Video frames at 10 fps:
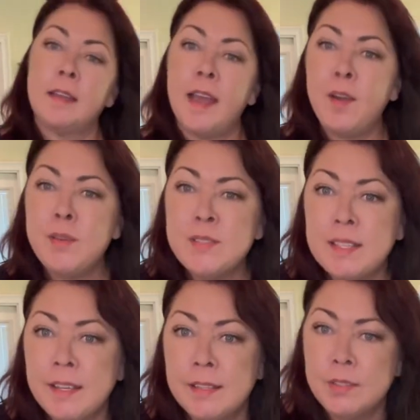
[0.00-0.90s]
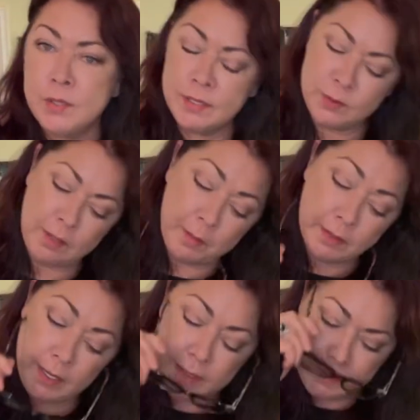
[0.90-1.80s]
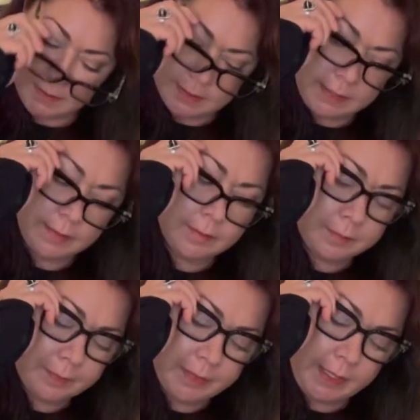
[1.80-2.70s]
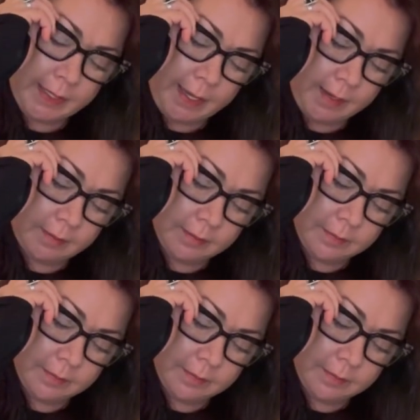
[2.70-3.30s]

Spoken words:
I always think I can do this without my glasses, and I can't.